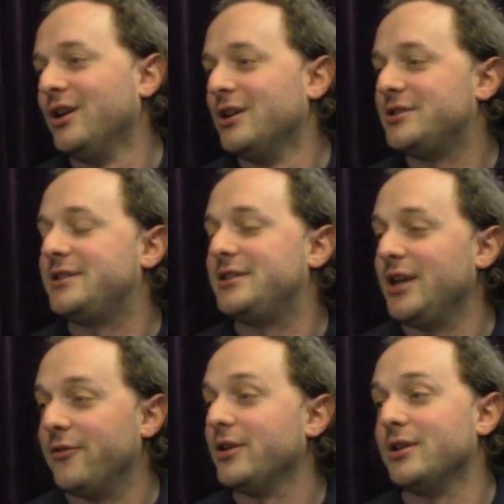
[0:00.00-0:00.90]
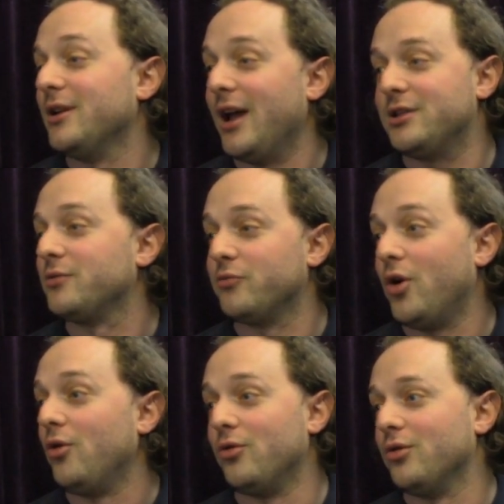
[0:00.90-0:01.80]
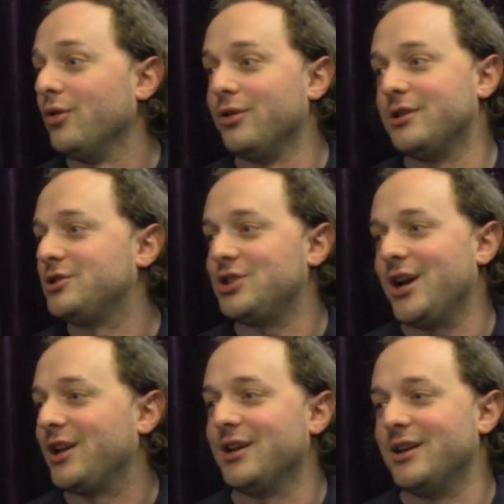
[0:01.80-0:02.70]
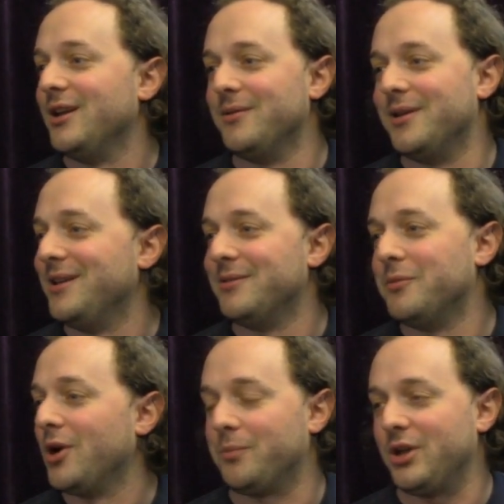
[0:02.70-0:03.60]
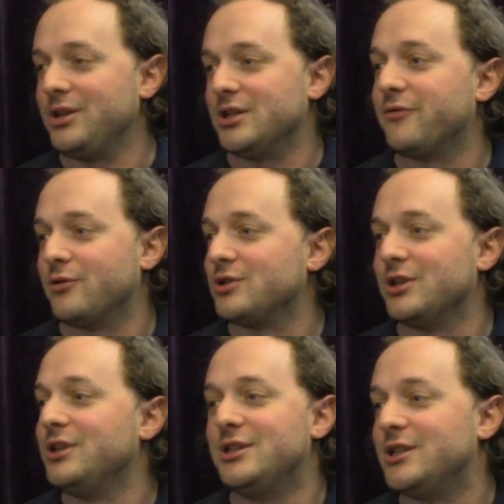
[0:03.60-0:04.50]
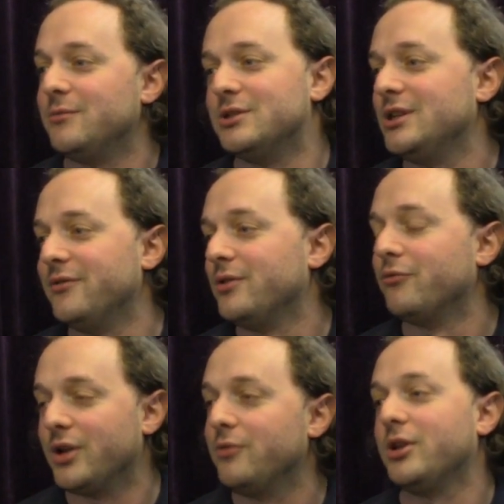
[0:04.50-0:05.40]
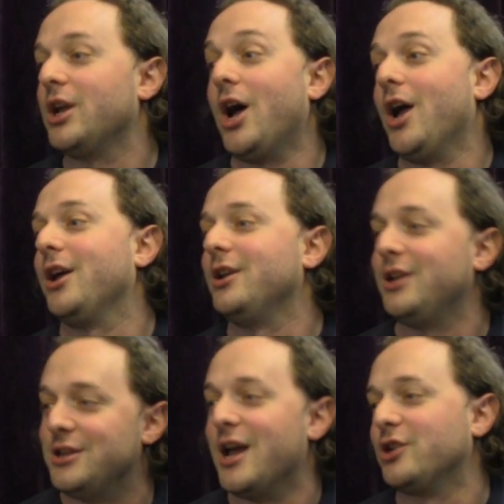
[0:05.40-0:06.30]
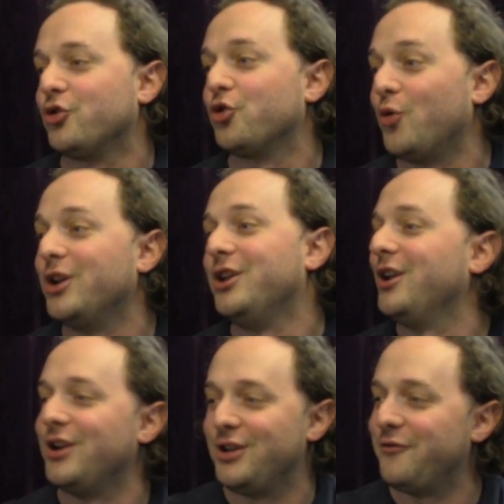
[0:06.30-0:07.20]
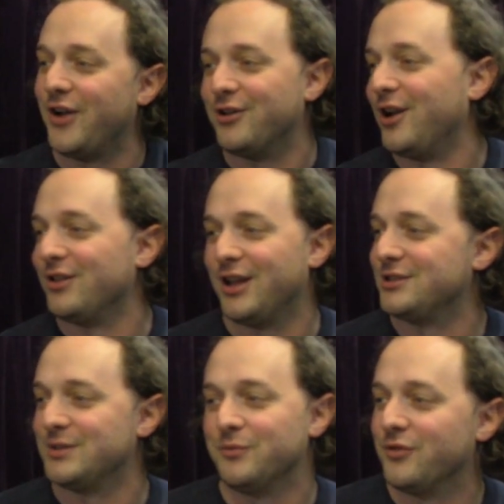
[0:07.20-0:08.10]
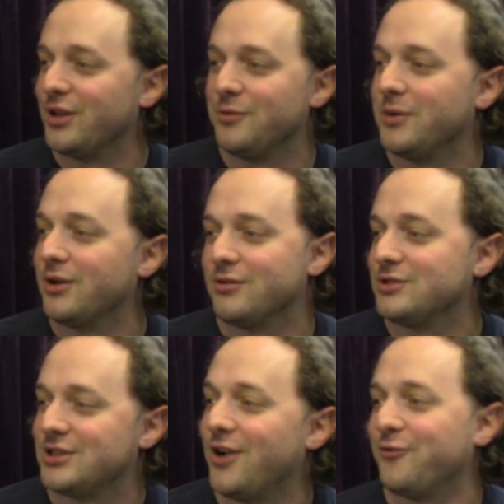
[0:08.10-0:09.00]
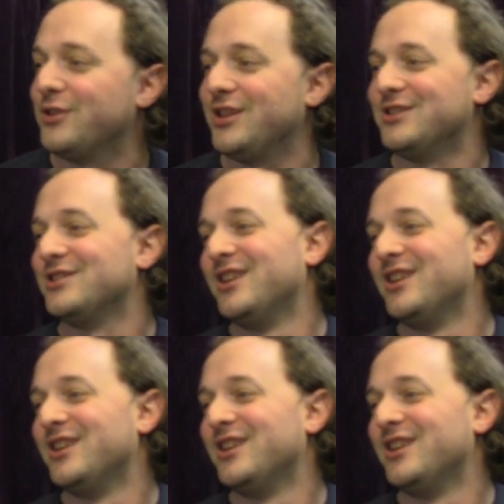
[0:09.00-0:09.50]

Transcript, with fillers: Steven had to roll this check, and it, in when our playtest version, the D C was even really really high, and he natural twenty'd it, and he found out like some really weird stuff with his